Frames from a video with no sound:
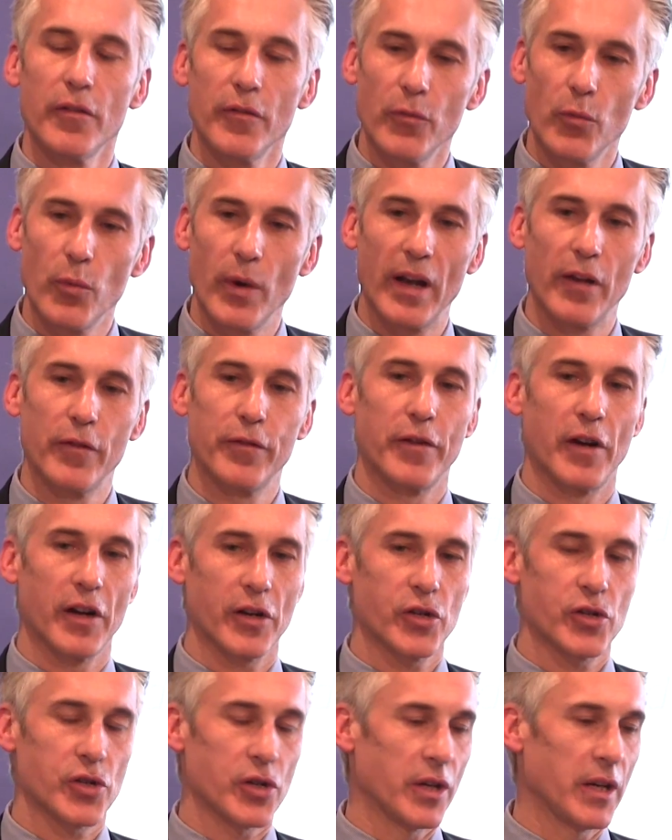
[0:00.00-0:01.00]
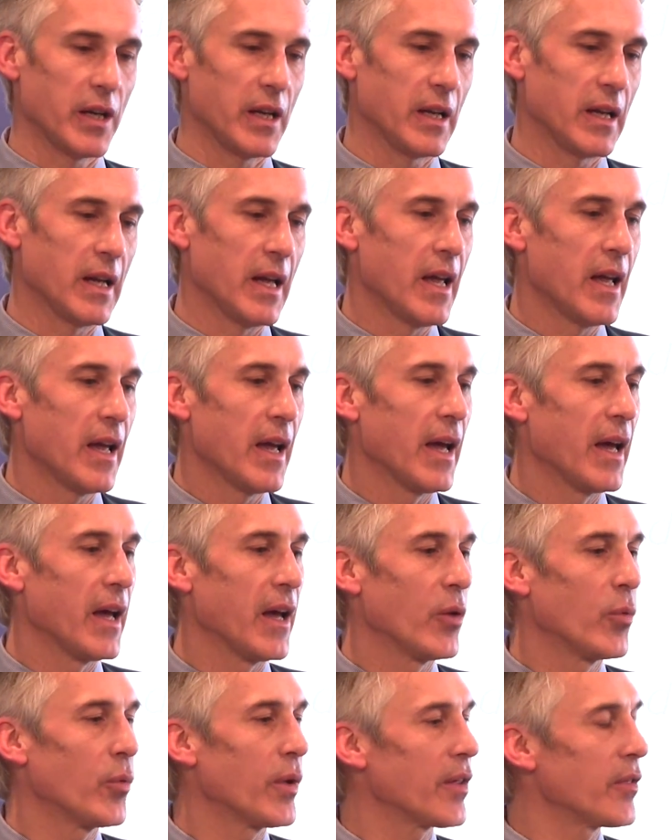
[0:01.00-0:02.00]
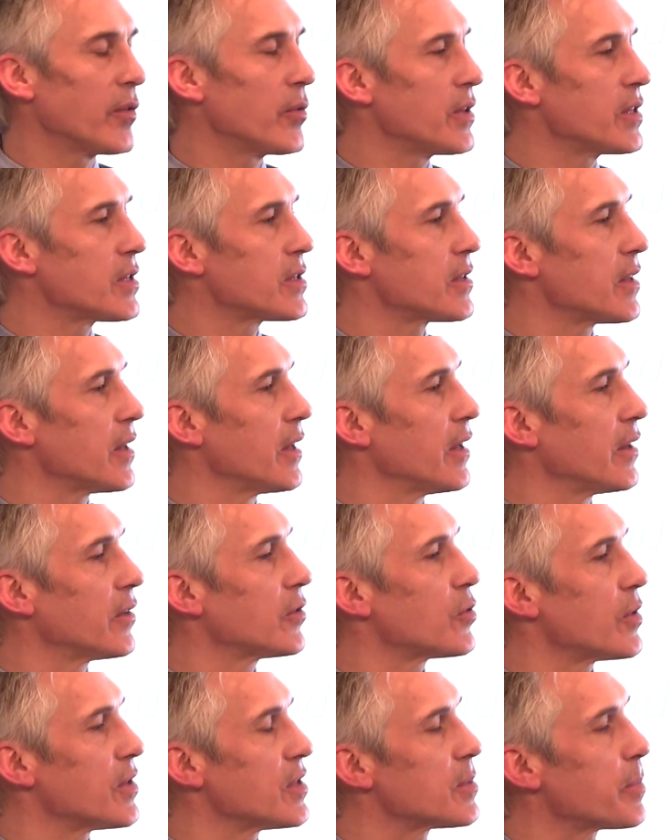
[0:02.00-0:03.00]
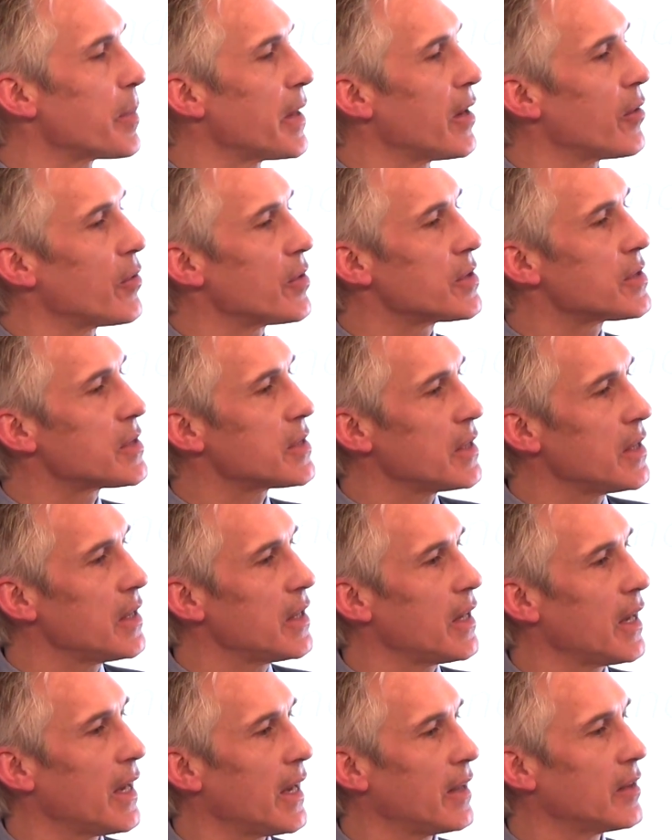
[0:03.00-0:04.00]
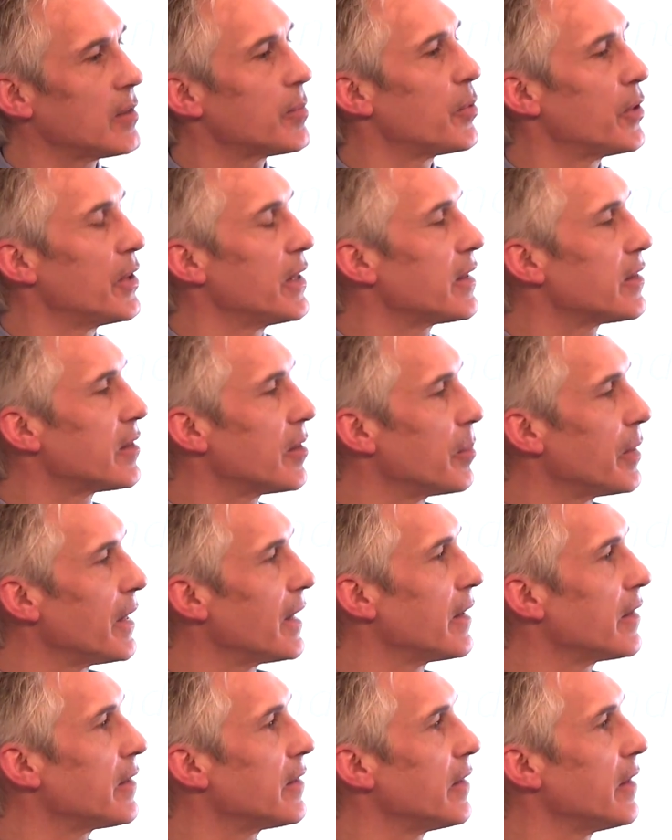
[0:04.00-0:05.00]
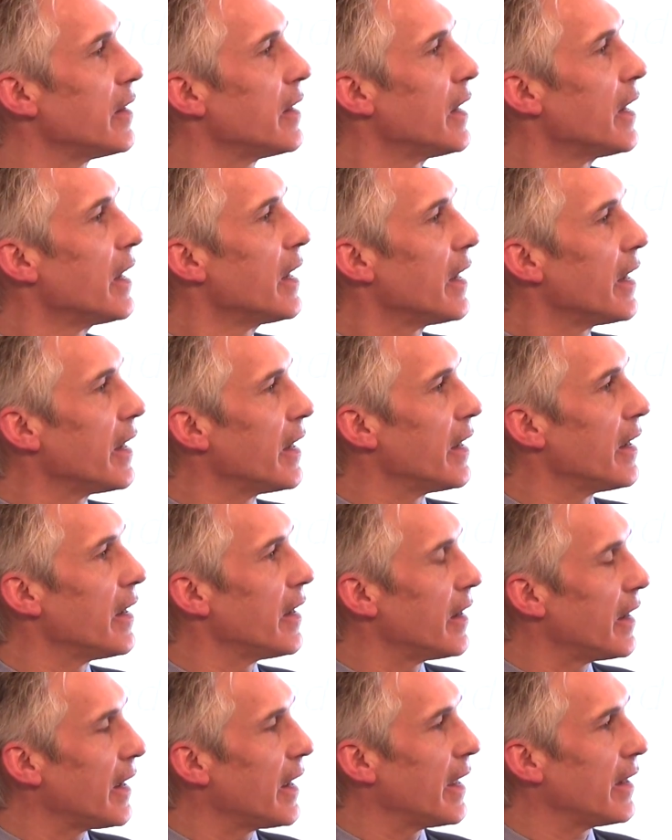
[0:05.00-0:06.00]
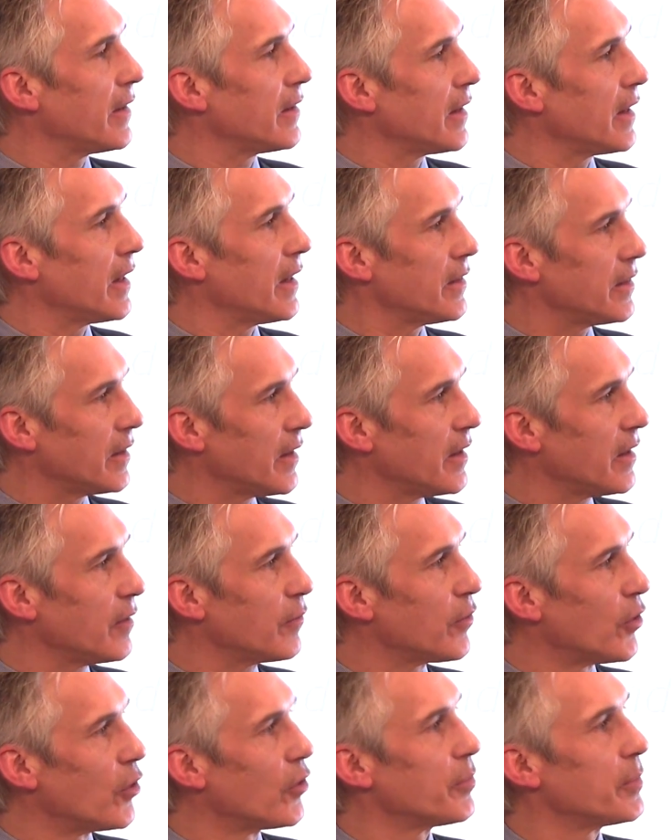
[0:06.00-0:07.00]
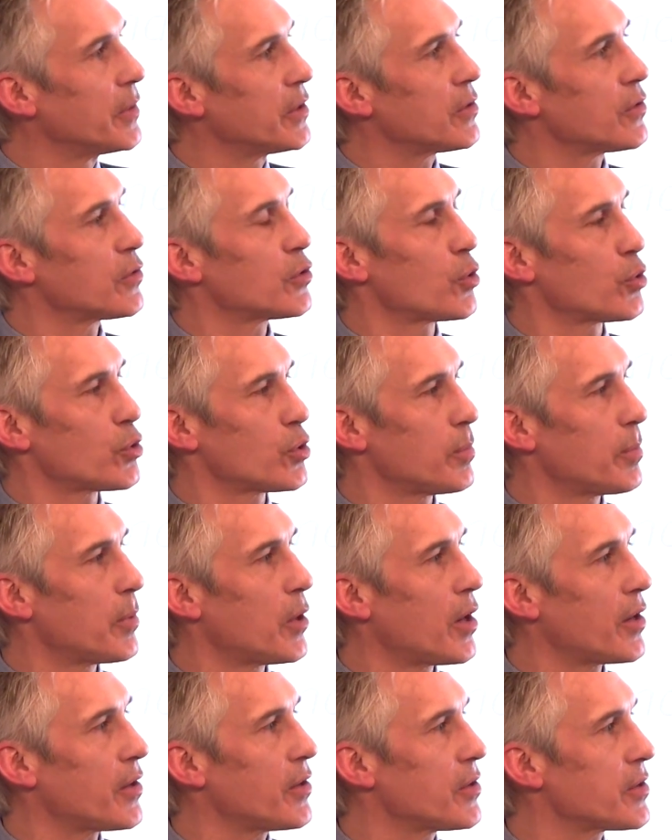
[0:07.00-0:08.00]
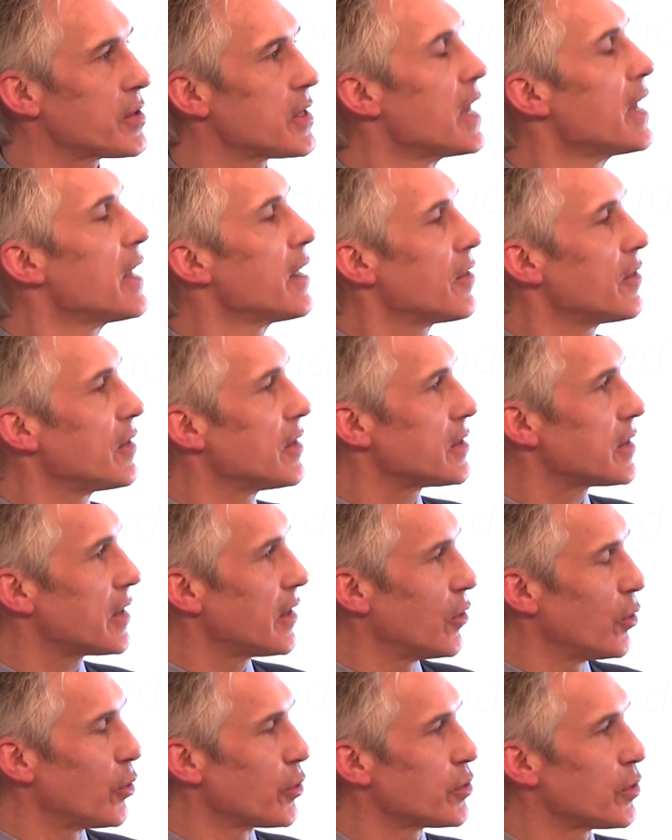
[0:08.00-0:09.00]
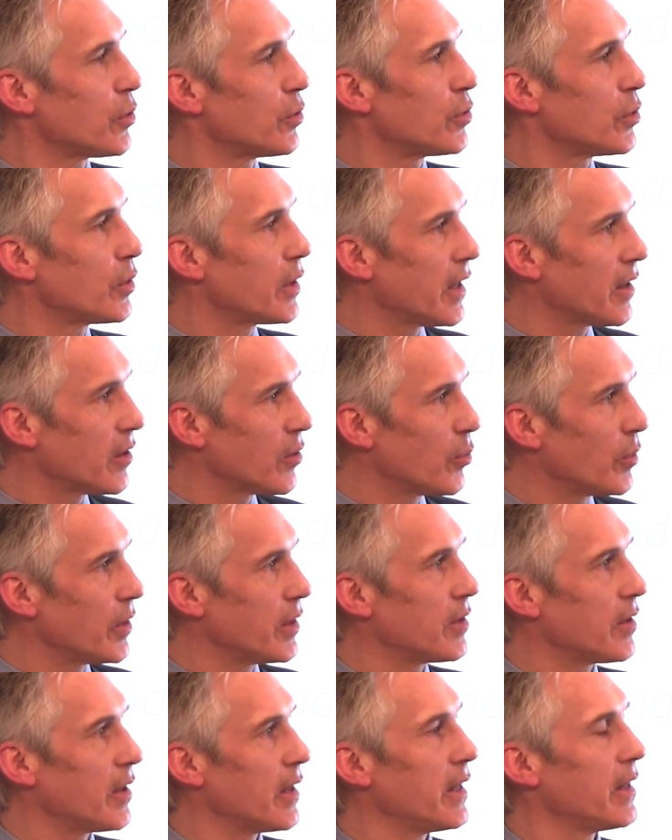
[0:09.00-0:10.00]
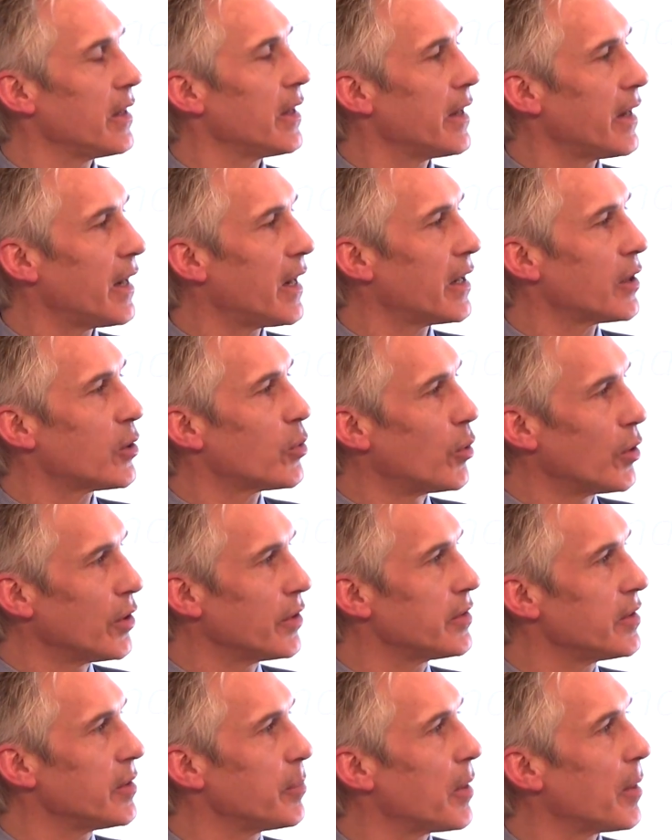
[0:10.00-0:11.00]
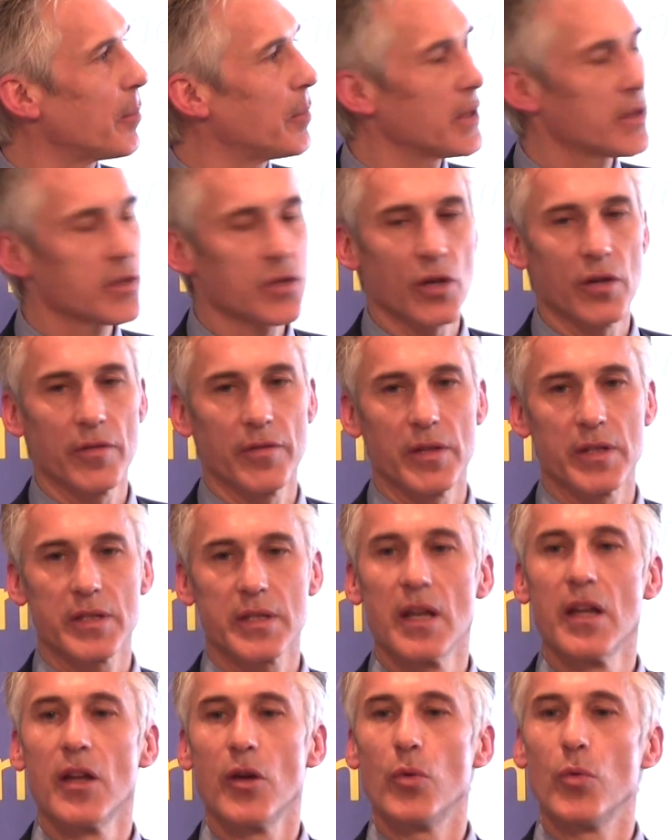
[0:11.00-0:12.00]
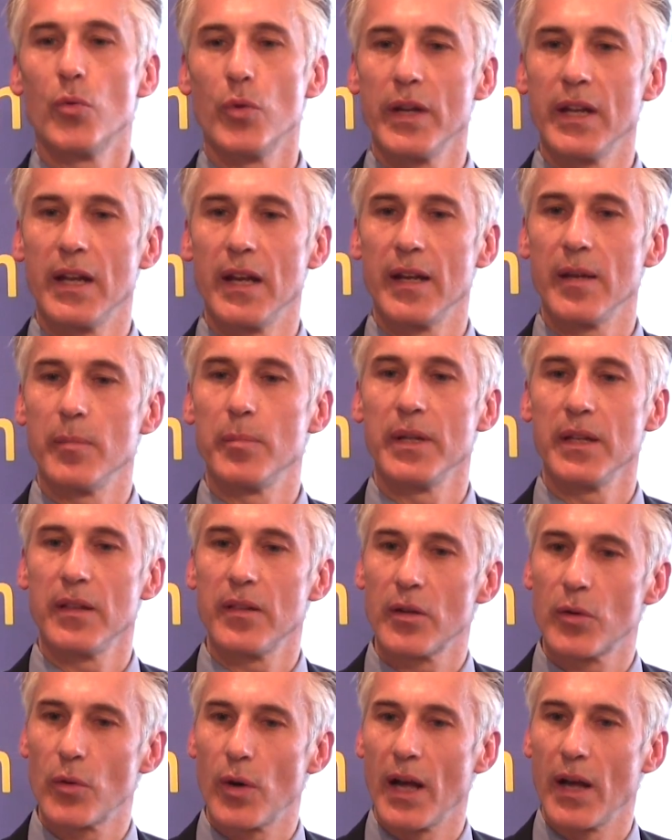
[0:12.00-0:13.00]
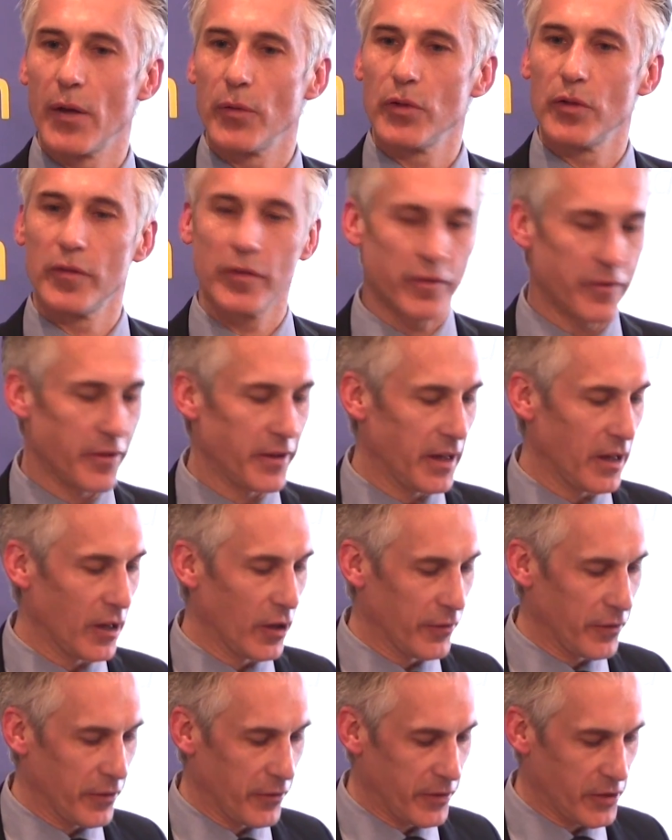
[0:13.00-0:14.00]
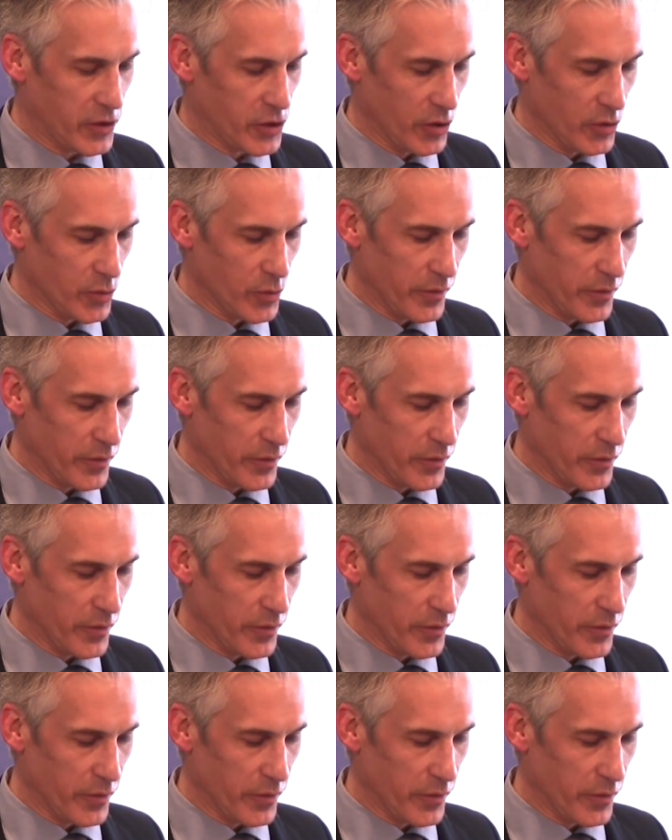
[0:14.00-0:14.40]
well functioning, where there is transparency and predictability and involvement of social partners, this can also, together with a high-quality public service, really be the ground of efficient